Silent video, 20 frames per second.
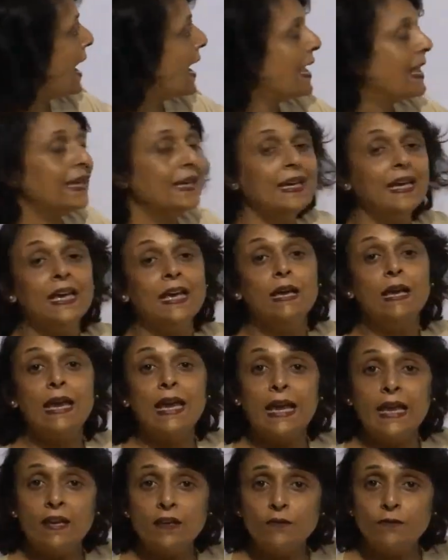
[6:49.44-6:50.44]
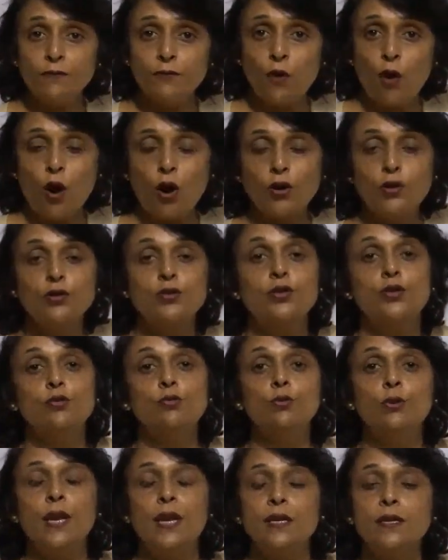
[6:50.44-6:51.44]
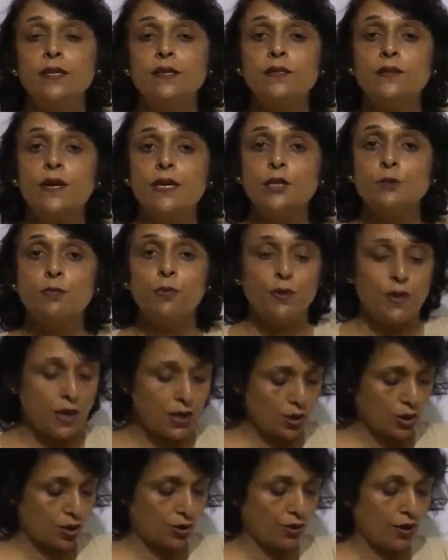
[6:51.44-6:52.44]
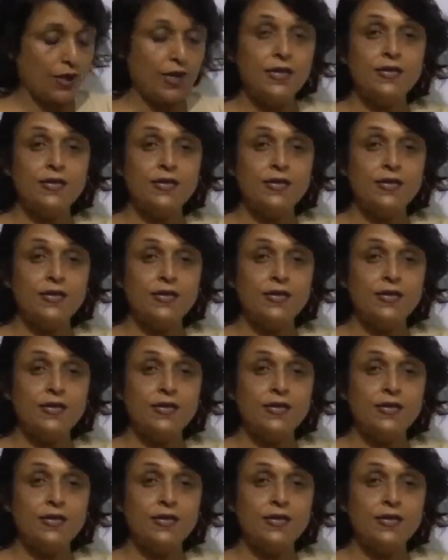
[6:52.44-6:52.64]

And in frogs, cutaneous respiration